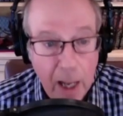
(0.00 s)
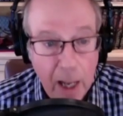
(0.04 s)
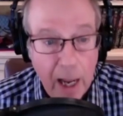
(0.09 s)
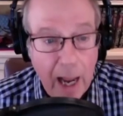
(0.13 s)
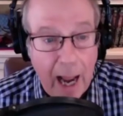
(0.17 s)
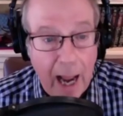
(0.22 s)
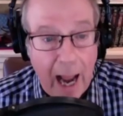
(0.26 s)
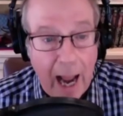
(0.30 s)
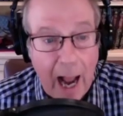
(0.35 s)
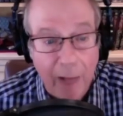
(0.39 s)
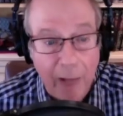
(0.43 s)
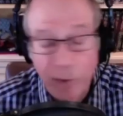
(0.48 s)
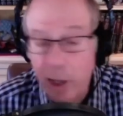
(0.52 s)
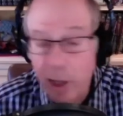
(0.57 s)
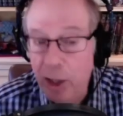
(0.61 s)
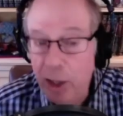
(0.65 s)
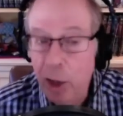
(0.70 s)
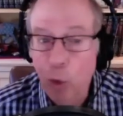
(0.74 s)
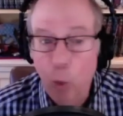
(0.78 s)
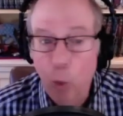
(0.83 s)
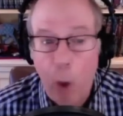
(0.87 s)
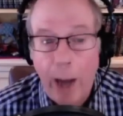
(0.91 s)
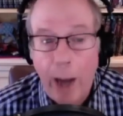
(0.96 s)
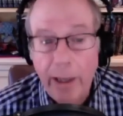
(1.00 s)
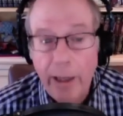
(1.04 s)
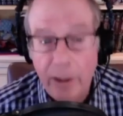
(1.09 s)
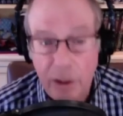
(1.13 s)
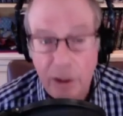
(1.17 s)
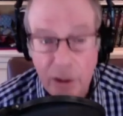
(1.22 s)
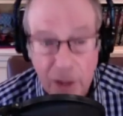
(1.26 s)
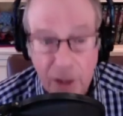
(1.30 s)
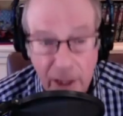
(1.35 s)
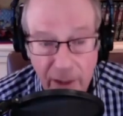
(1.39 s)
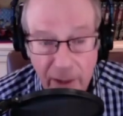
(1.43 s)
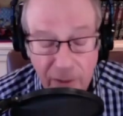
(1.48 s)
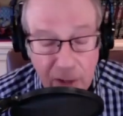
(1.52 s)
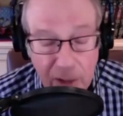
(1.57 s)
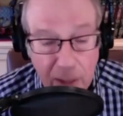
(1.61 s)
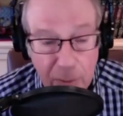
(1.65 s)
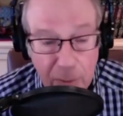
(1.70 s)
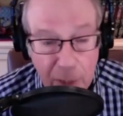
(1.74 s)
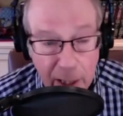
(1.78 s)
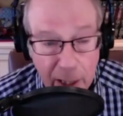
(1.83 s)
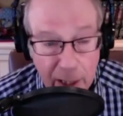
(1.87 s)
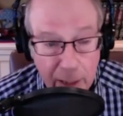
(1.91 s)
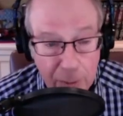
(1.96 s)
And then you wait to see if they
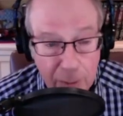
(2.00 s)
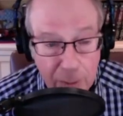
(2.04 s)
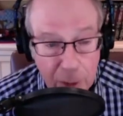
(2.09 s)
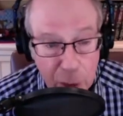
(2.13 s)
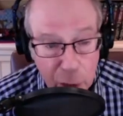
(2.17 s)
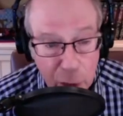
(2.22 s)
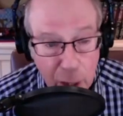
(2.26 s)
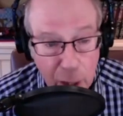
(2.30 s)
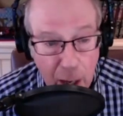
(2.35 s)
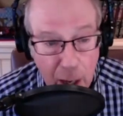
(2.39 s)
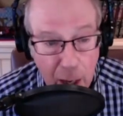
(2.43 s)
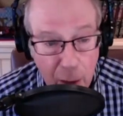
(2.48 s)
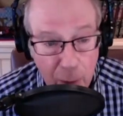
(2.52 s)
pick up the show.